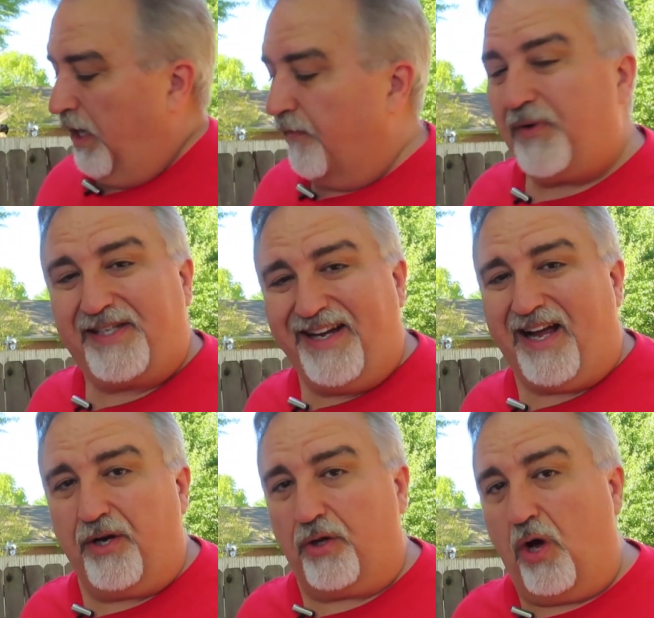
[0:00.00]
If we sit
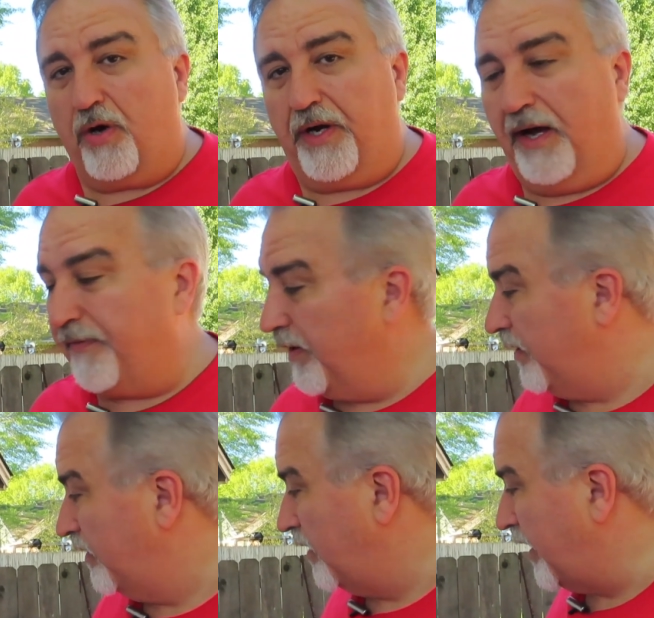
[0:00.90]
out here long enough,
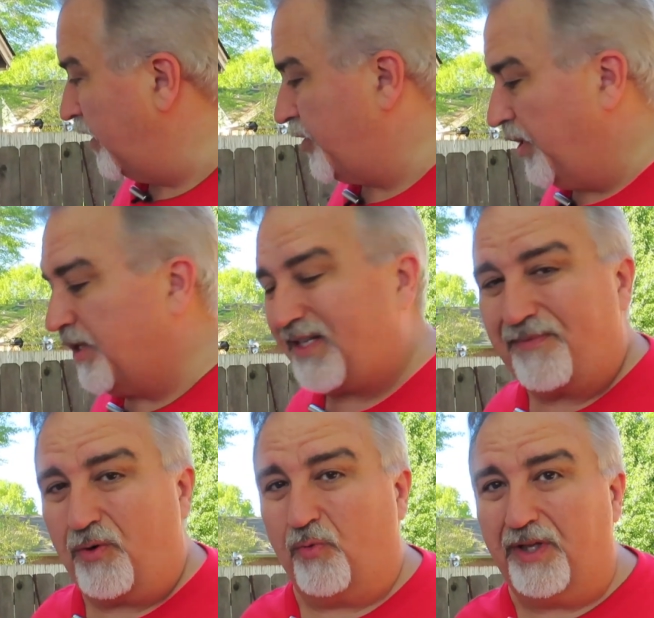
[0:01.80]
I can show you
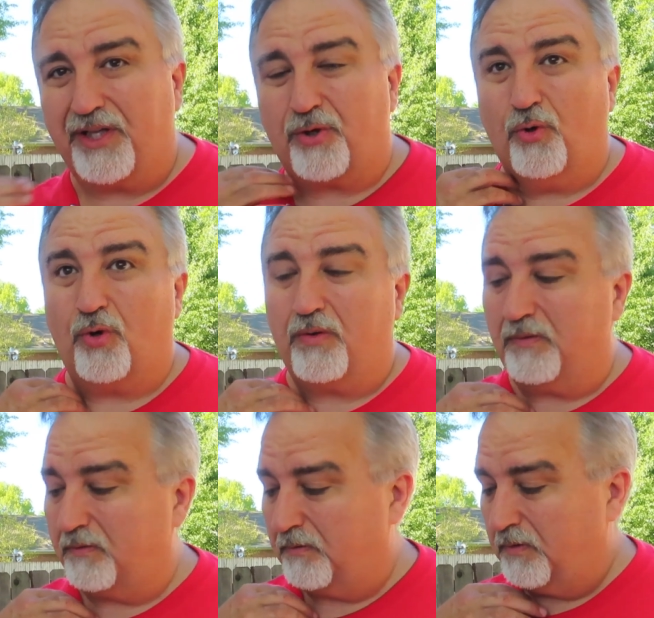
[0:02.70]
something really cool
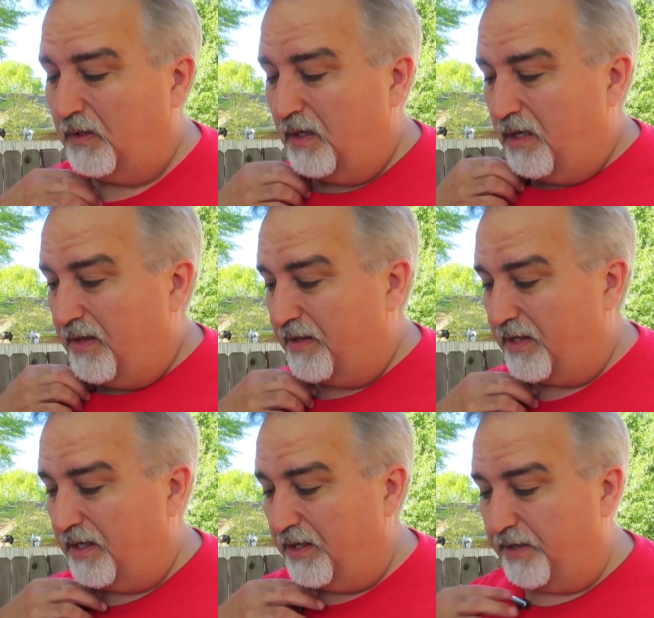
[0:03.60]
that
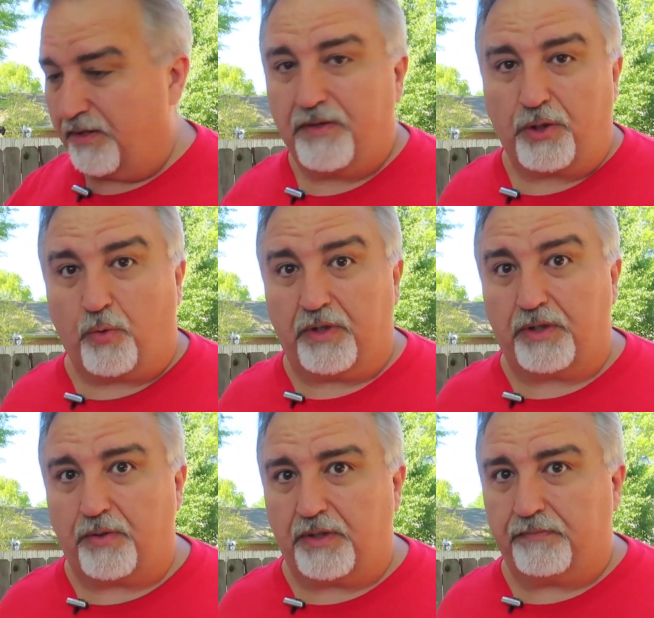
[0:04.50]
the Gorilla
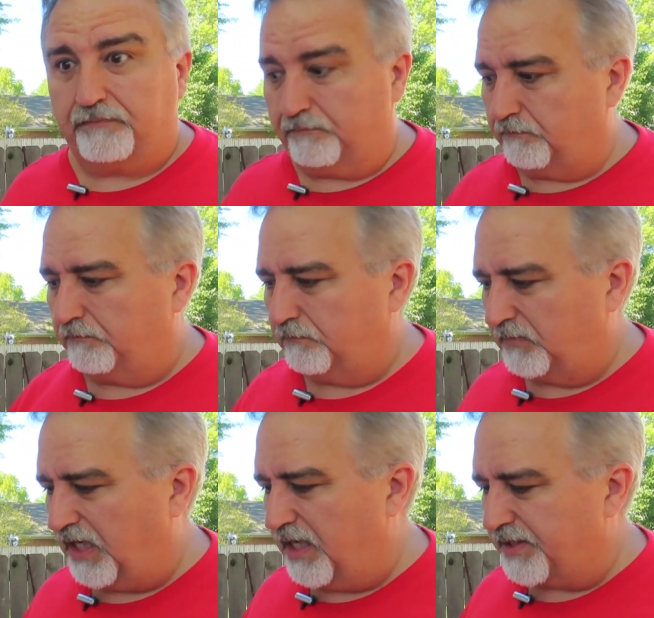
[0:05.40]
Grill
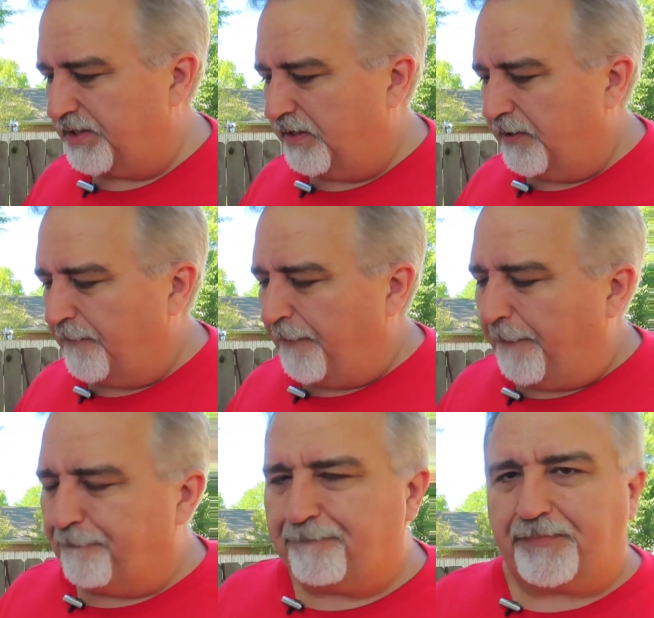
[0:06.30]
does.
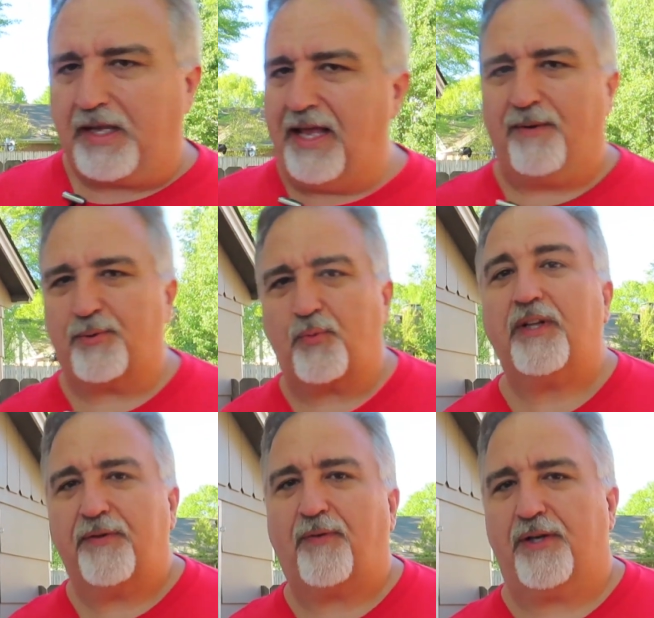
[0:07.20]
And it was
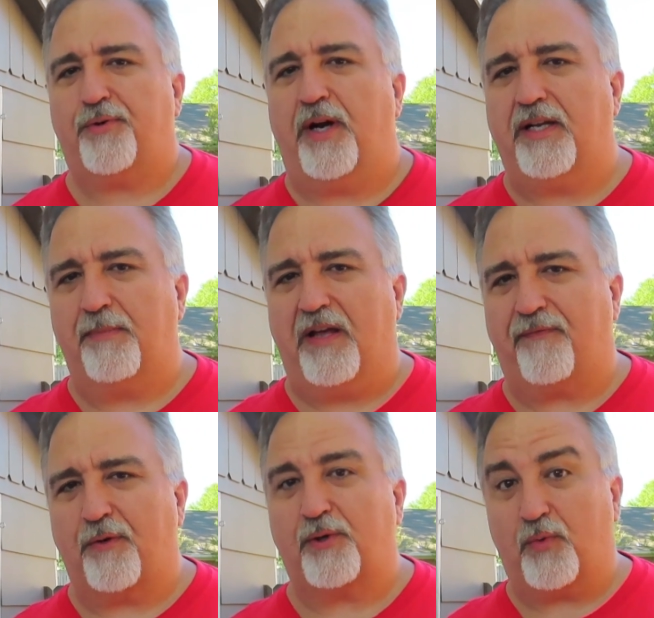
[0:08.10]
really frustrating to me at
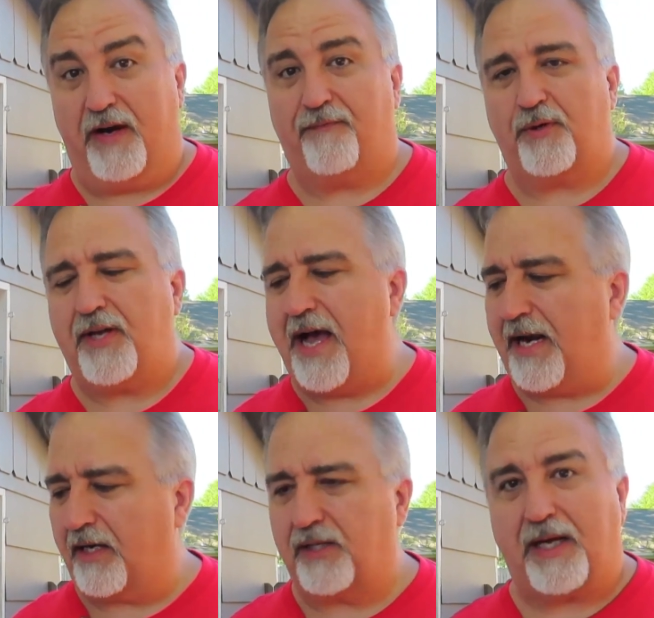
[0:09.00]
first when I first
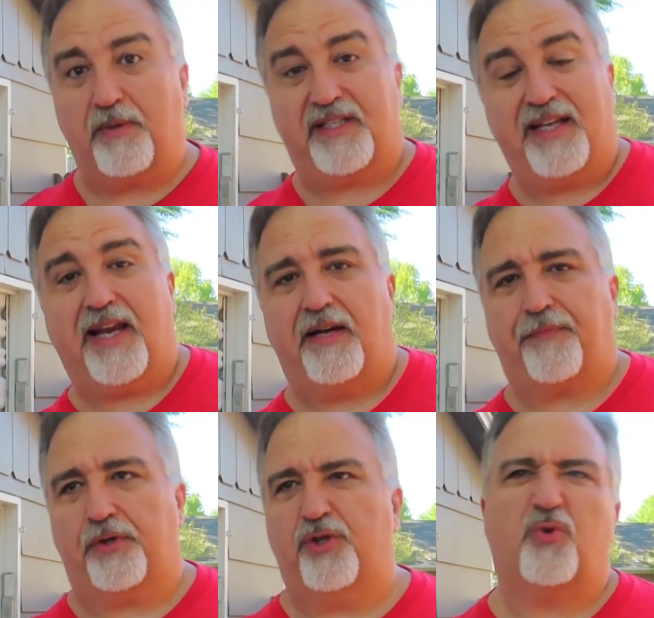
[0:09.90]
had it, because I would set it
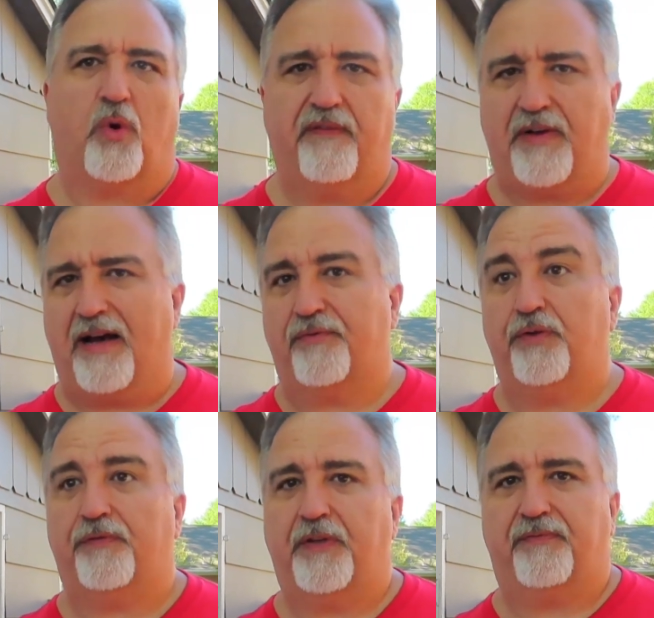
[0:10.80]
for 225,
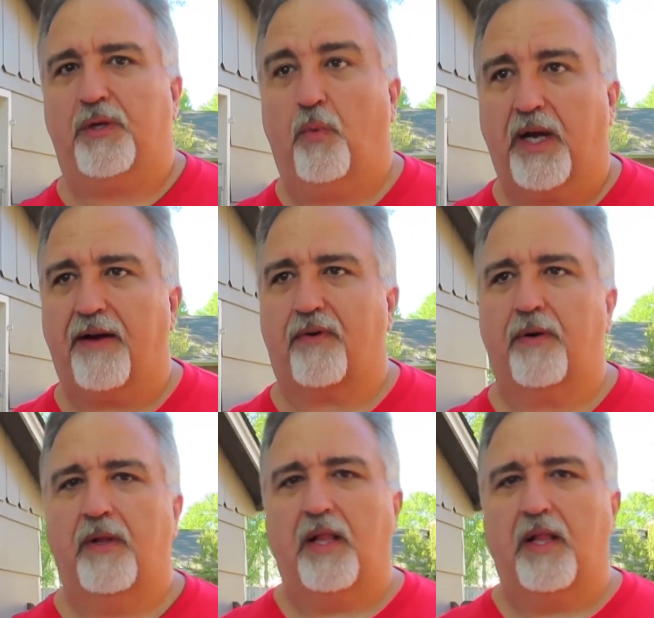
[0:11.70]
250, whatever.